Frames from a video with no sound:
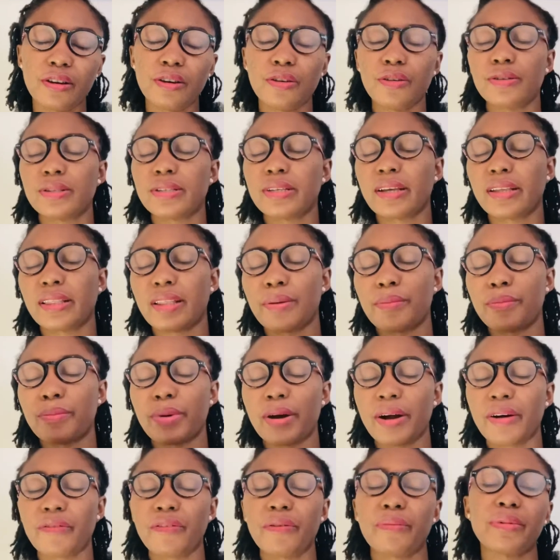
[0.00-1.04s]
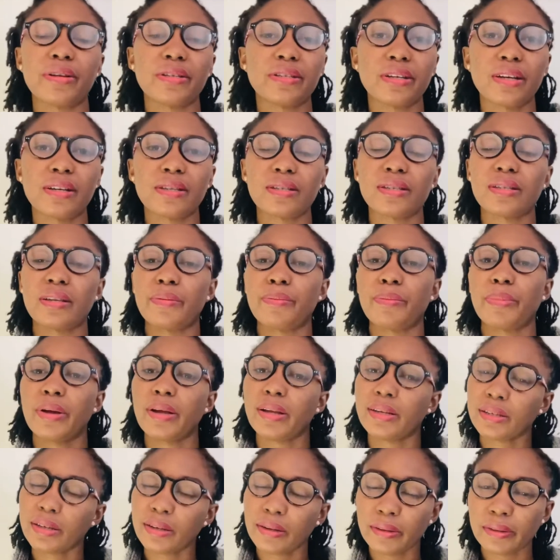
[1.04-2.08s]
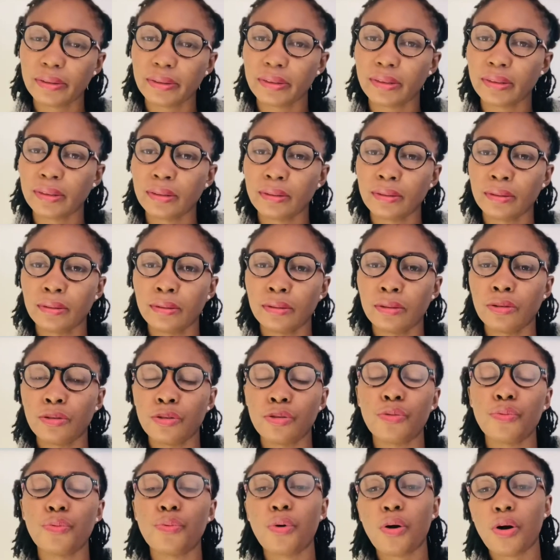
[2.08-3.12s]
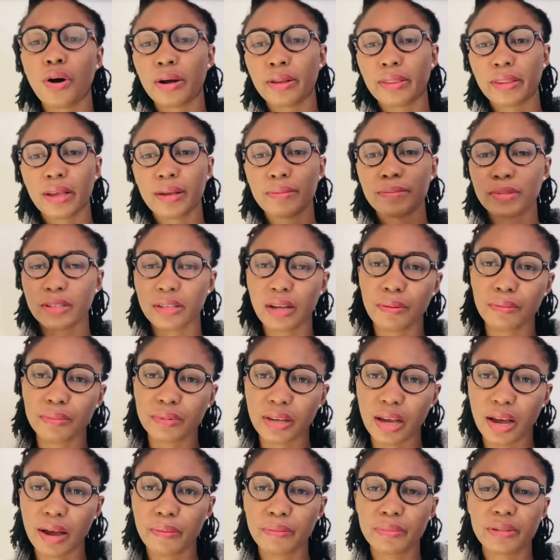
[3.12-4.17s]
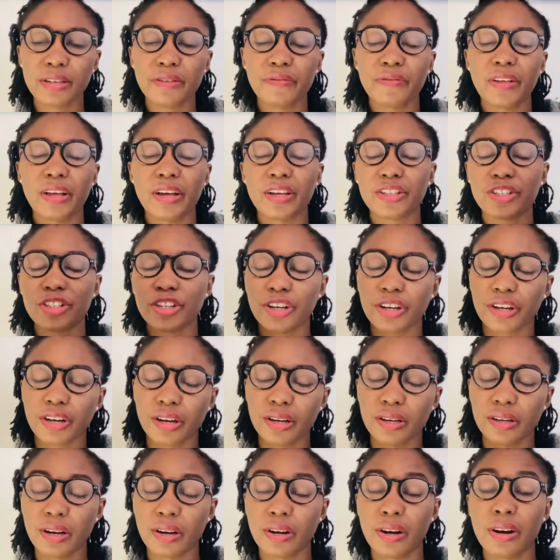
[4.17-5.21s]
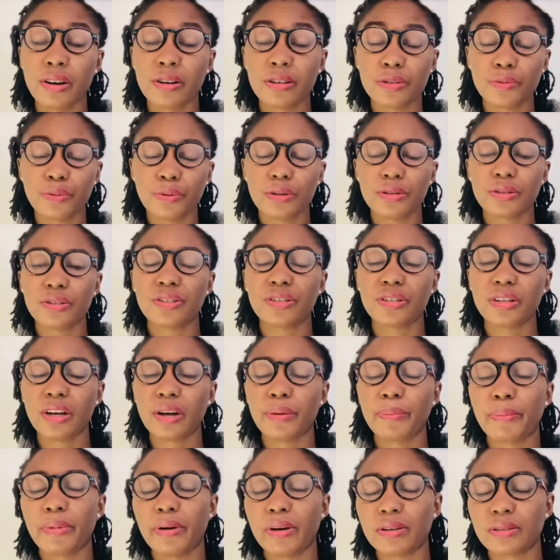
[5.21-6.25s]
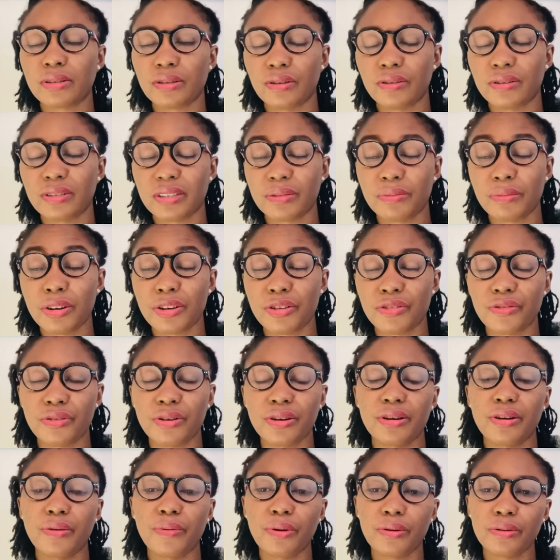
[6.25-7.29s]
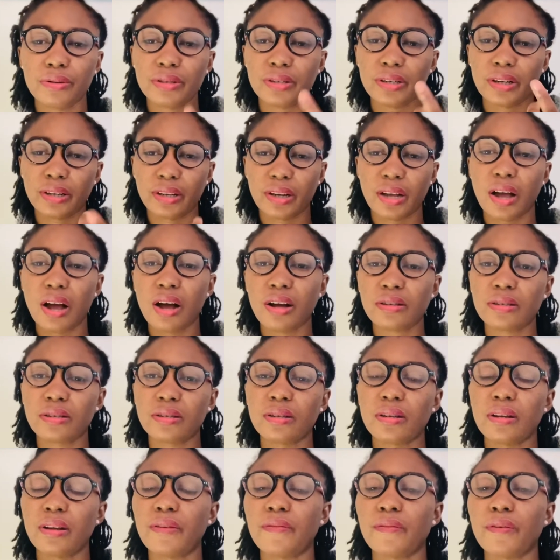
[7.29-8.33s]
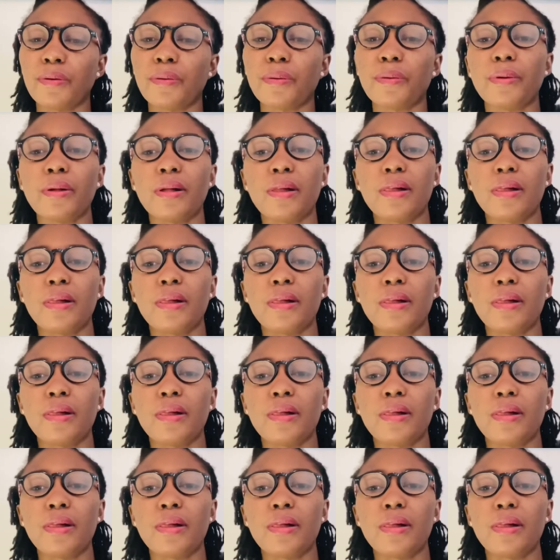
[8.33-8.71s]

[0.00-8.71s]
you take them back from the chair to the bed. You walk them. Sometimes if they are checking, the nurse wants to check pulse oximetry, they want to check their oxygen level,